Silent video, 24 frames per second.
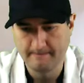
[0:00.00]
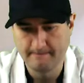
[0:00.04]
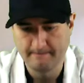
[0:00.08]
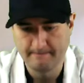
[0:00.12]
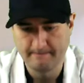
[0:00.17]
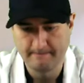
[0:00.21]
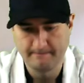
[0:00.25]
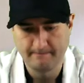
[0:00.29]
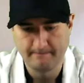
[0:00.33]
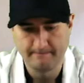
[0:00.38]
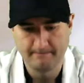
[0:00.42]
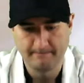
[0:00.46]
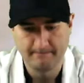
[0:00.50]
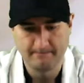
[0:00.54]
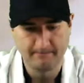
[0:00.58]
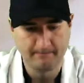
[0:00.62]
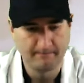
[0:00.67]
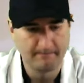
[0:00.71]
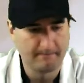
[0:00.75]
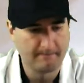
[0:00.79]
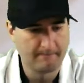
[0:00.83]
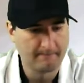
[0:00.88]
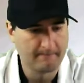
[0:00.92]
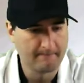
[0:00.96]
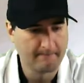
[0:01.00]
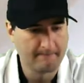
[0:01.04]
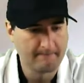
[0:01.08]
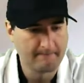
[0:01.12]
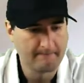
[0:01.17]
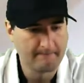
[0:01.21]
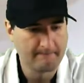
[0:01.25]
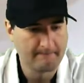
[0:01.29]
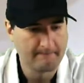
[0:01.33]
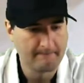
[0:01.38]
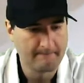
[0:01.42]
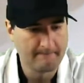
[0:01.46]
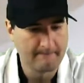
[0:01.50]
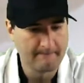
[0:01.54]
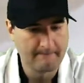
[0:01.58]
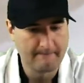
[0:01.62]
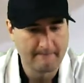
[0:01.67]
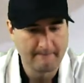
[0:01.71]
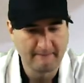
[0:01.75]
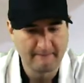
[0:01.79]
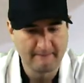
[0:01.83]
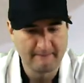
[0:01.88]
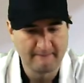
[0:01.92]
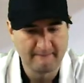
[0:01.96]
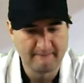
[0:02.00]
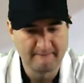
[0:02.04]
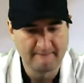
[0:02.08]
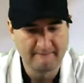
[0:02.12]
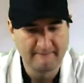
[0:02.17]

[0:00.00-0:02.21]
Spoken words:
Nothing is said.